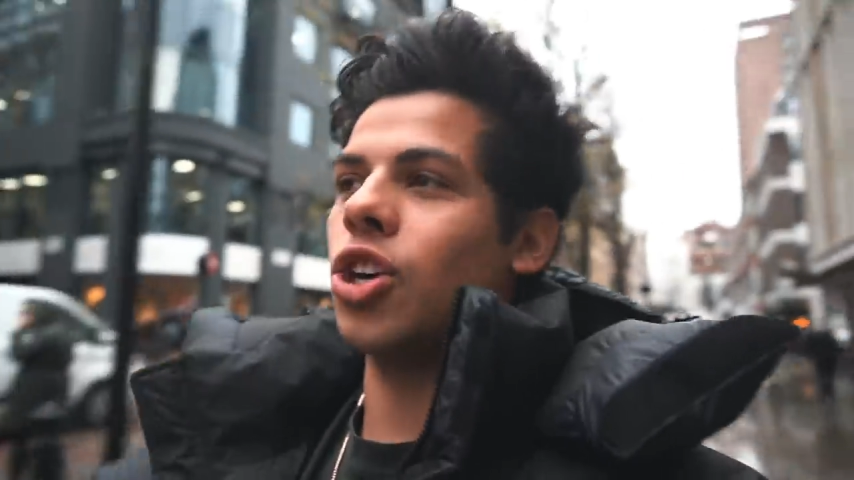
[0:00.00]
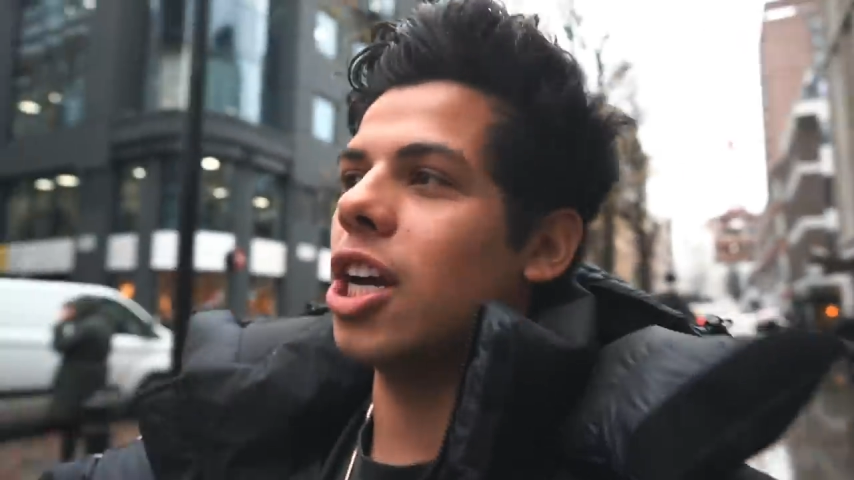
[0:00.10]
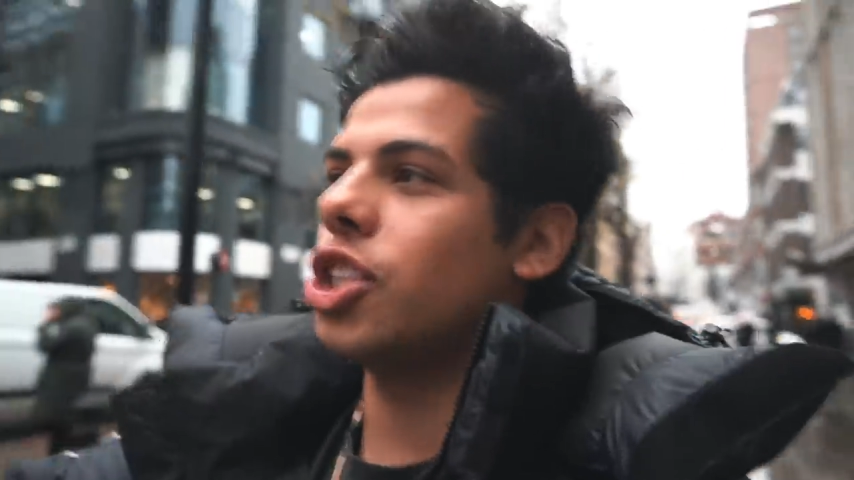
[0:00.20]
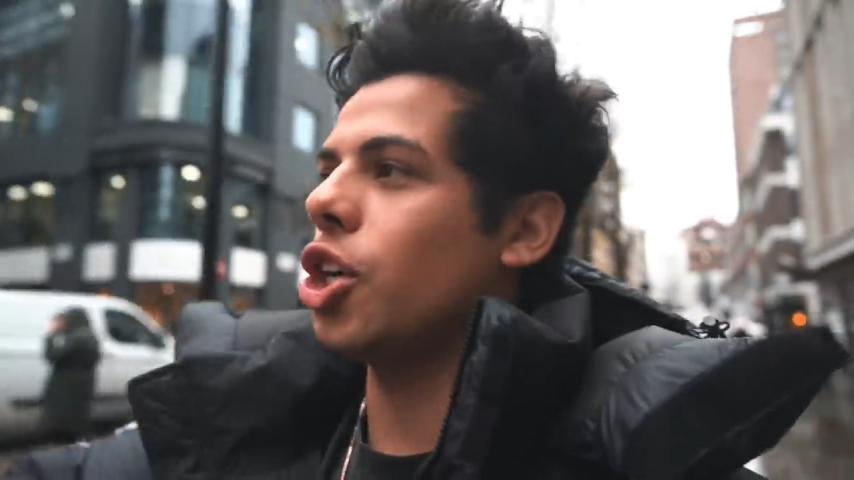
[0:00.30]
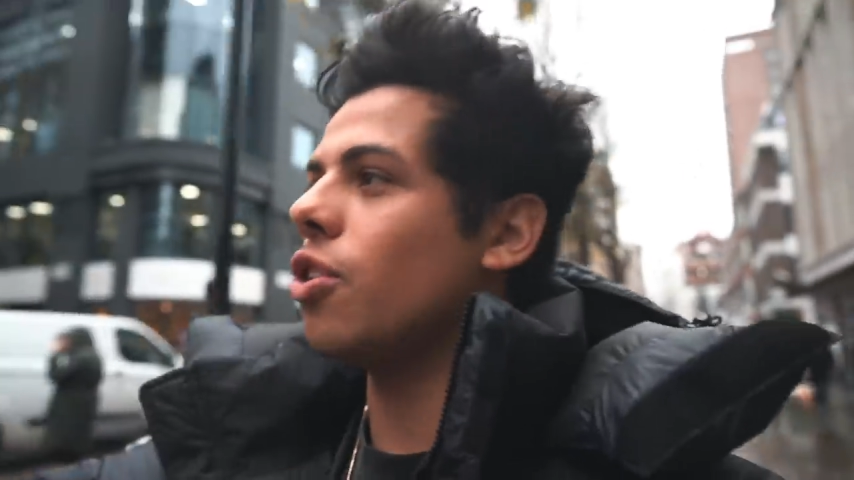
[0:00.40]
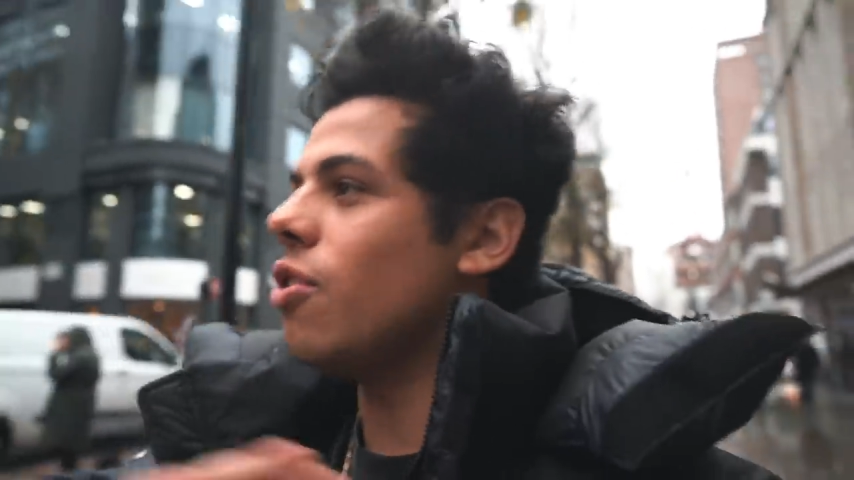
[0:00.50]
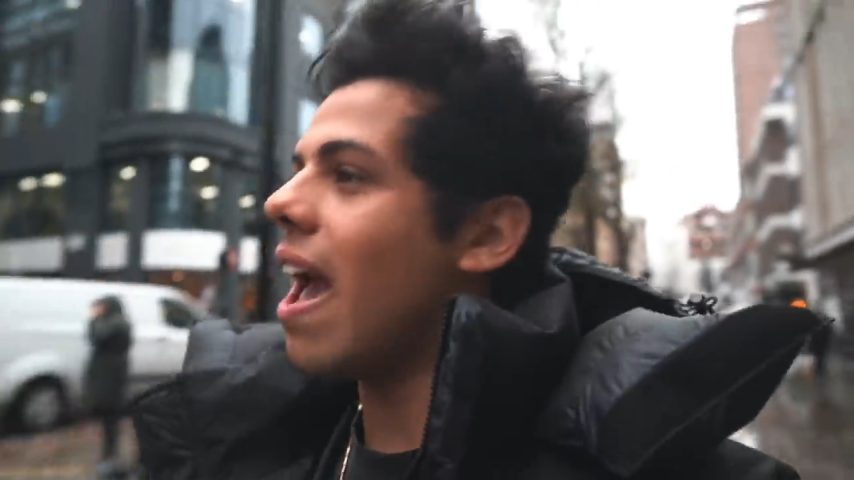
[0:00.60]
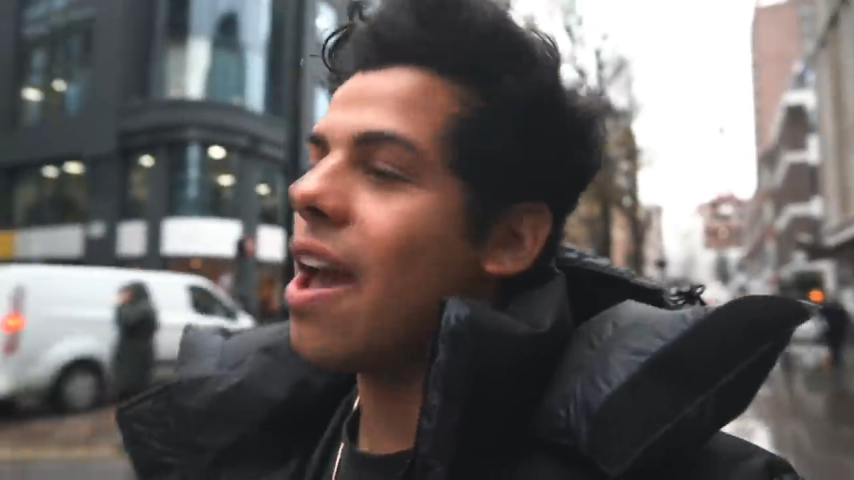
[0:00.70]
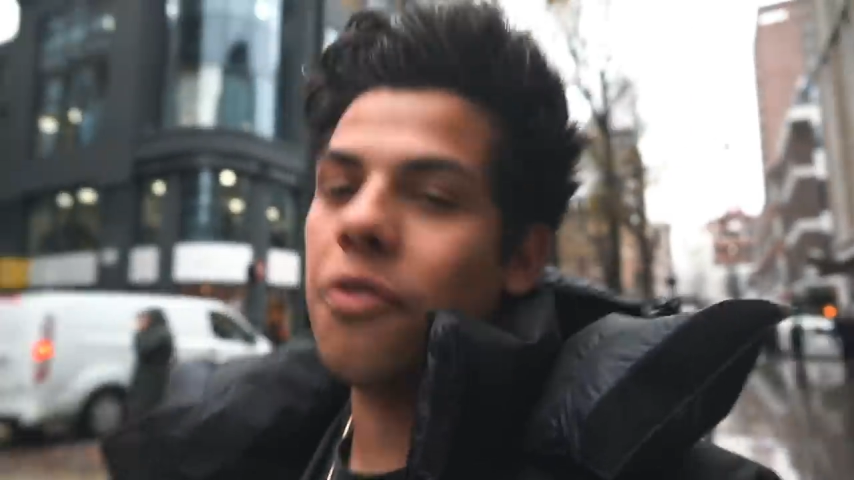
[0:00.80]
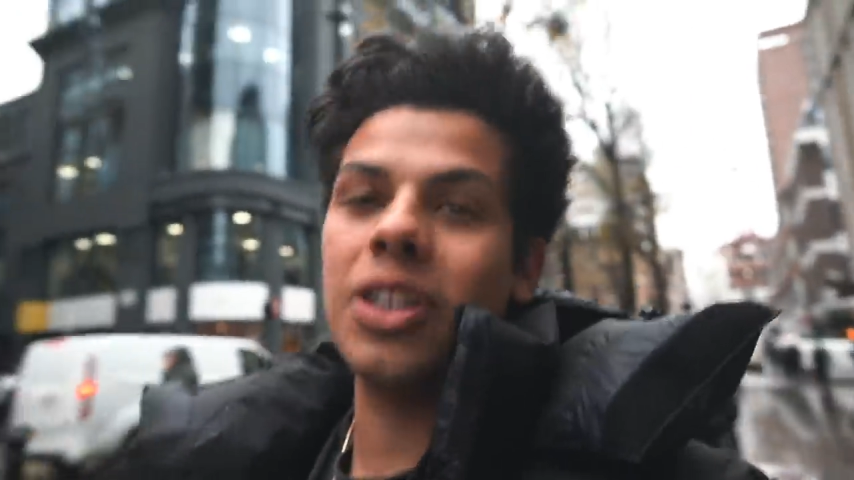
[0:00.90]
try and show you
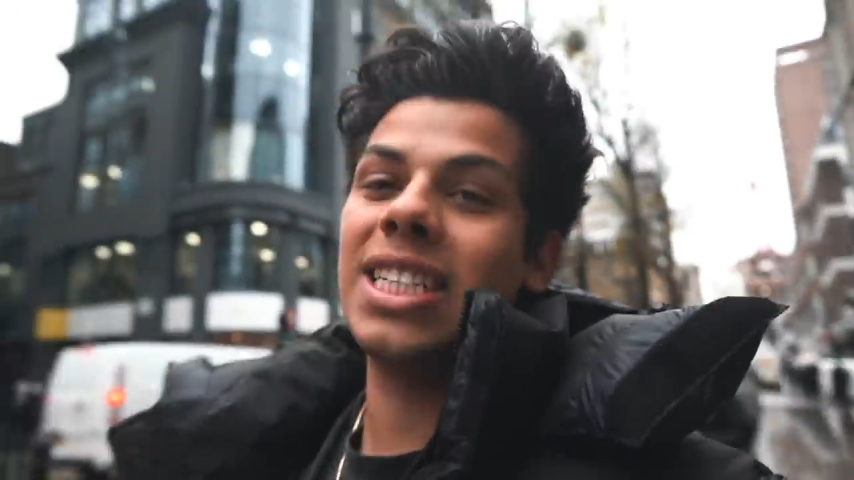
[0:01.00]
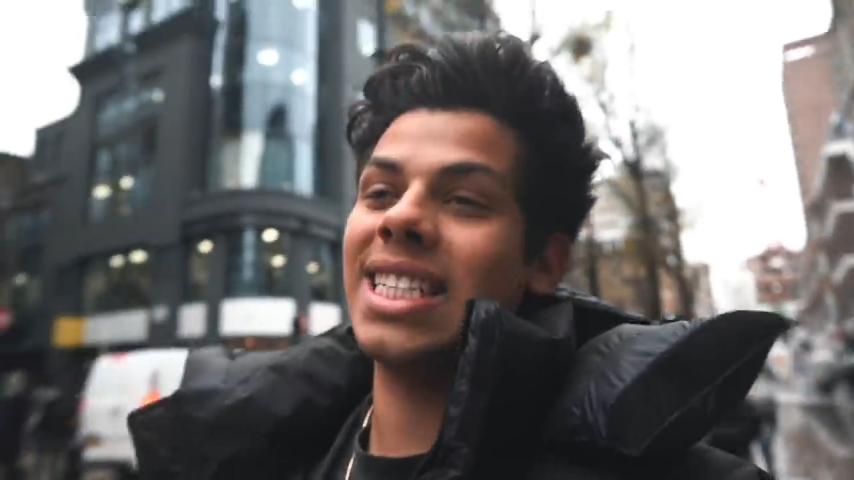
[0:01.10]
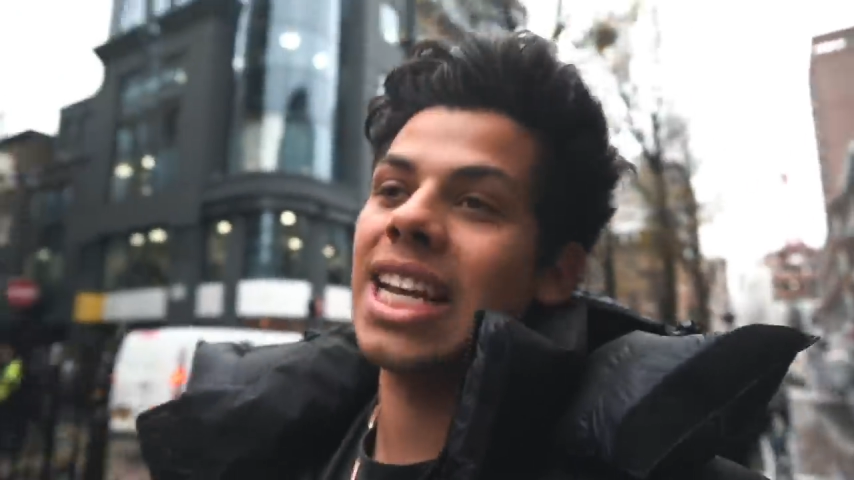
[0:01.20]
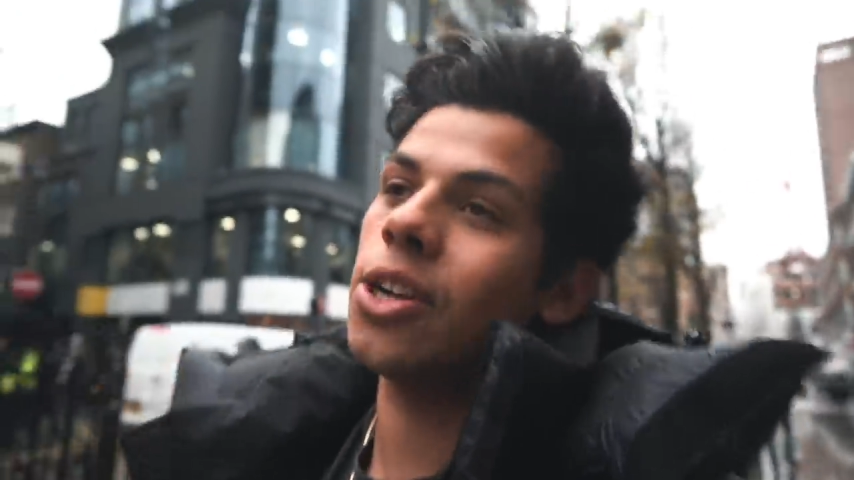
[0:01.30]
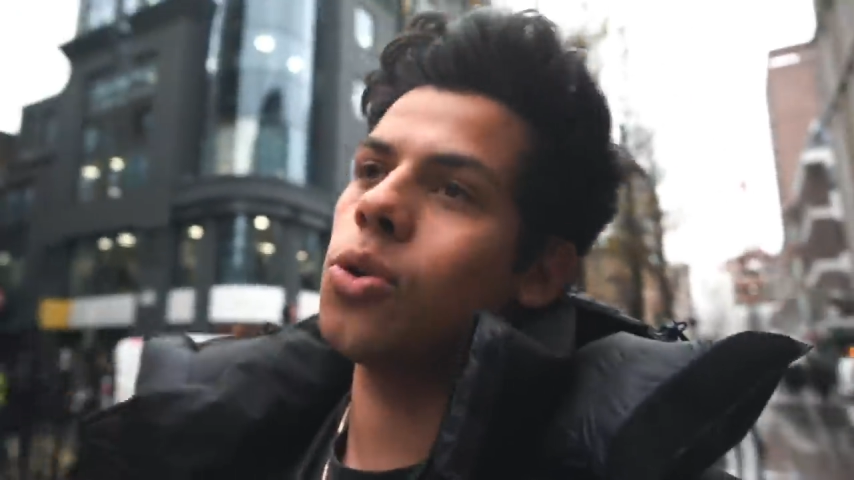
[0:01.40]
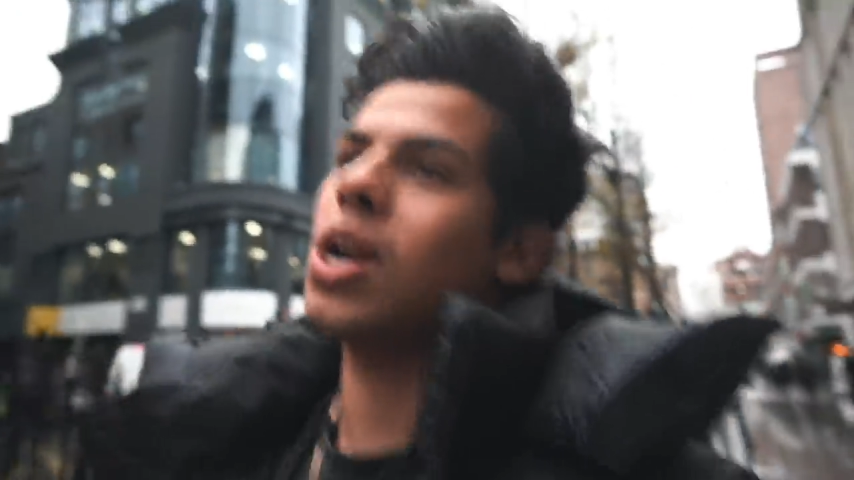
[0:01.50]
every single